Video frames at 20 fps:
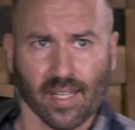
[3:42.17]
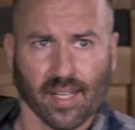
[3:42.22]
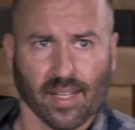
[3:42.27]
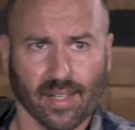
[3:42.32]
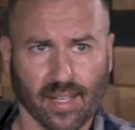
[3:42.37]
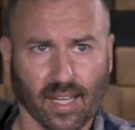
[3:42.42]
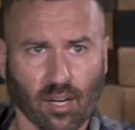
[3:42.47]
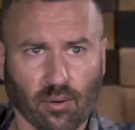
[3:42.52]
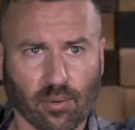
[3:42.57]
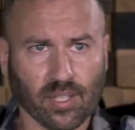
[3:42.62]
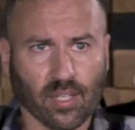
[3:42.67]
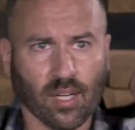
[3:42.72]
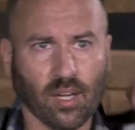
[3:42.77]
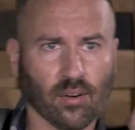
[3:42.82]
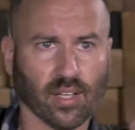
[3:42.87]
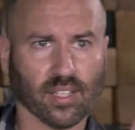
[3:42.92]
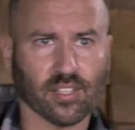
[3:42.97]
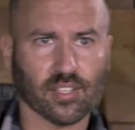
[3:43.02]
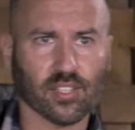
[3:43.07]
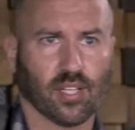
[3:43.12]
Now, when you
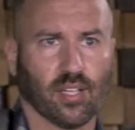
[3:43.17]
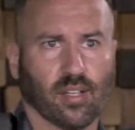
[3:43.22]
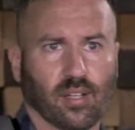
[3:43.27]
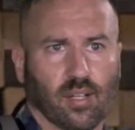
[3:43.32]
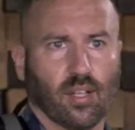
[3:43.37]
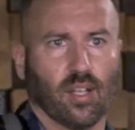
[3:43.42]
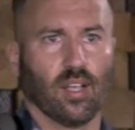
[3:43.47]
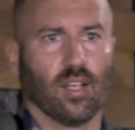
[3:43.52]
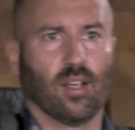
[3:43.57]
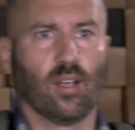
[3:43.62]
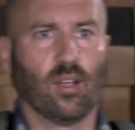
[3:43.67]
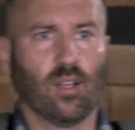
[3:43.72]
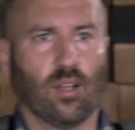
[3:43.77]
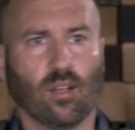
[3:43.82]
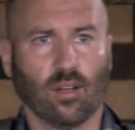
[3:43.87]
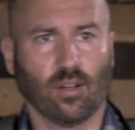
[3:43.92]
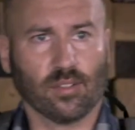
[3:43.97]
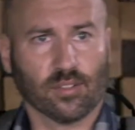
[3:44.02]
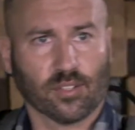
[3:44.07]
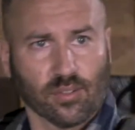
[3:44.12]
notice,
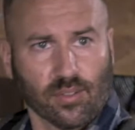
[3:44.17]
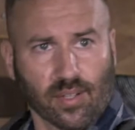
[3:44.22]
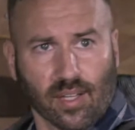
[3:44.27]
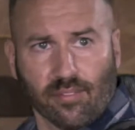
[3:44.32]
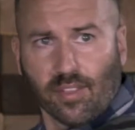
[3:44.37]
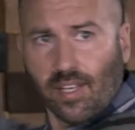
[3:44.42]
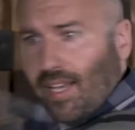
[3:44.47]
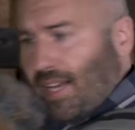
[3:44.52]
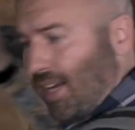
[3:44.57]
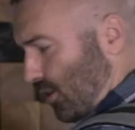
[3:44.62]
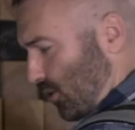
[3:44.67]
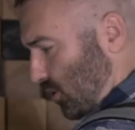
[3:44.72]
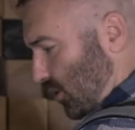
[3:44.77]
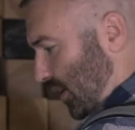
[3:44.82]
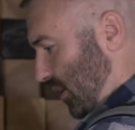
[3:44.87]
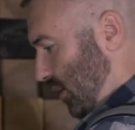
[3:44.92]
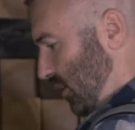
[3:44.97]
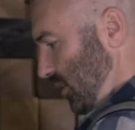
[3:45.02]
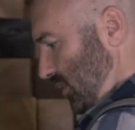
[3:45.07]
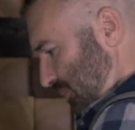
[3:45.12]
and so you have the handle
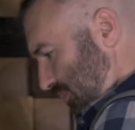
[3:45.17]
here,